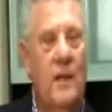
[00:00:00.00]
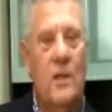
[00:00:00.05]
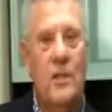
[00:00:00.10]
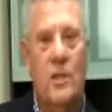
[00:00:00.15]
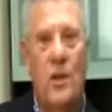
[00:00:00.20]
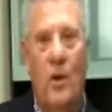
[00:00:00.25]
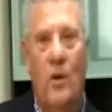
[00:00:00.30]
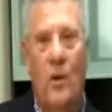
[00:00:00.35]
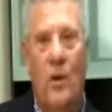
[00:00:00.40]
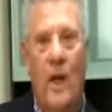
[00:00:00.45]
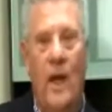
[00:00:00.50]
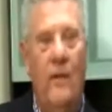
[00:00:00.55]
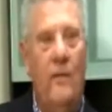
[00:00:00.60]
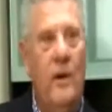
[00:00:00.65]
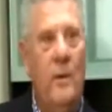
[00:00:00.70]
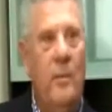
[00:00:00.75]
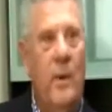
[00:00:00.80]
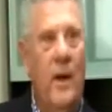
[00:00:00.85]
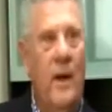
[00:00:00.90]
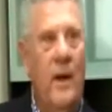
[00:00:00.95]
So
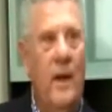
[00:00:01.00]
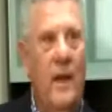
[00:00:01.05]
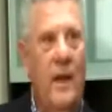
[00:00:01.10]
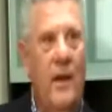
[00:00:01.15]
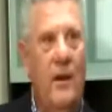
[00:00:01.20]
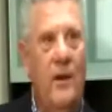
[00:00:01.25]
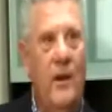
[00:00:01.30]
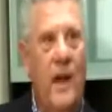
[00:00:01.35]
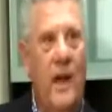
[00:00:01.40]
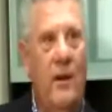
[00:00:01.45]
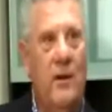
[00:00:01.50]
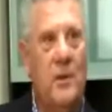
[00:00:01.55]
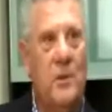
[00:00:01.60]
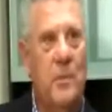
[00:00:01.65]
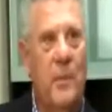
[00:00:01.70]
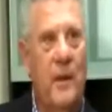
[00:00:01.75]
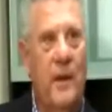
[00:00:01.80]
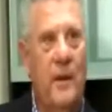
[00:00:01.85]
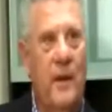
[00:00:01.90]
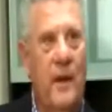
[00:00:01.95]
everybody here now
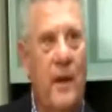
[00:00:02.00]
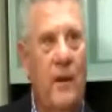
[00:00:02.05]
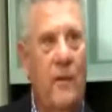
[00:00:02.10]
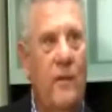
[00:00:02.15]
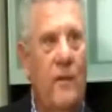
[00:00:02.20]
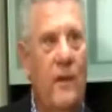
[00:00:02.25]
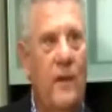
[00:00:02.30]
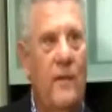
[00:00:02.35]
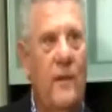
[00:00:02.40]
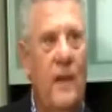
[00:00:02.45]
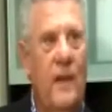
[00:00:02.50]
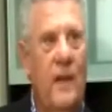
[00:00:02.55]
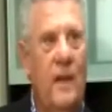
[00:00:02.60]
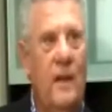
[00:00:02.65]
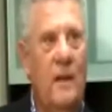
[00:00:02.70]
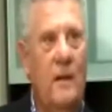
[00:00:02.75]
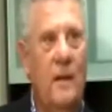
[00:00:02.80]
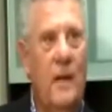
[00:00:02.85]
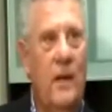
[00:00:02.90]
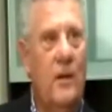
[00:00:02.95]
has been here
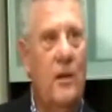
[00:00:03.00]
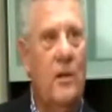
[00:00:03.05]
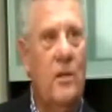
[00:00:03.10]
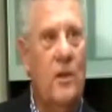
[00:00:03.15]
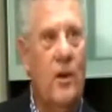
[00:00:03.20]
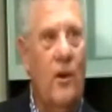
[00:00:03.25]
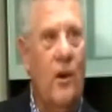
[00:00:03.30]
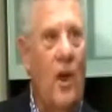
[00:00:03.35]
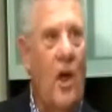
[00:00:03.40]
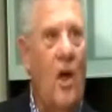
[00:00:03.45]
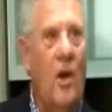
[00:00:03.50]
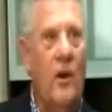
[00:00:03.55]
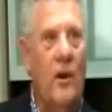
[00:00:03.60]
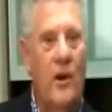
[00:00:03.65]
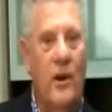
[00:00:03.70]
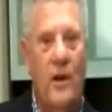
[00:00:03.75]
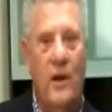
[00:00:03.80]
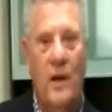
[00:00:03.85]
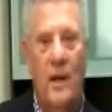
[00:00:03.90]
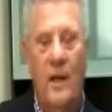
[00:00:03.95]
15 years or
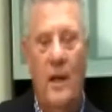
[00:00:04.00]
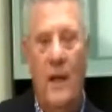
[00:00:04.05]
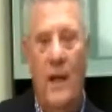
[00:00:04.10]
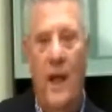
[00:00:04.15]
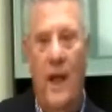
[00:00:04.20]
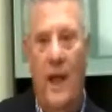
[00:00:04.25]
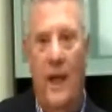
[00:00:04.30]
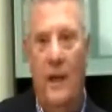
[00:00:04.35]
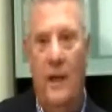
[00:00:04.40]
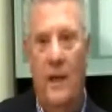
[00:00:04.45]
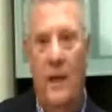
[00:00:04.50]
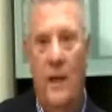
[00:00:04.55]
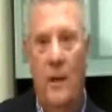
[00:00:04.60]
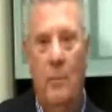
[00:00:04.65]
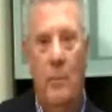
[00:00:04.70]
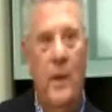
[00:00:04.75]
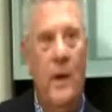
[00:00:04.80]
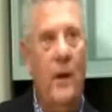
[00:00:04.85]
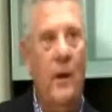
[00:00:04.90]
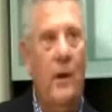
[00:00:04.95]
longer and
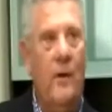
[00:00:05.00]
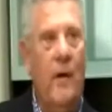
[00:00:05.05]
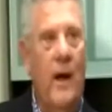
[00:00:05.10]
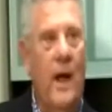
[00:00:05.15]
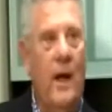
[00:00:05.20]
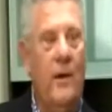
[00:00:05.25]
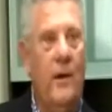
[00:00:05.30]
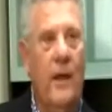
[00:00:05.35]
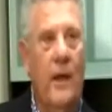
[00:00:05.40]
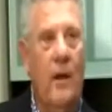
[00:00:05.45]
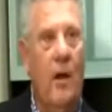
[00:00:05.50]
uh, been around.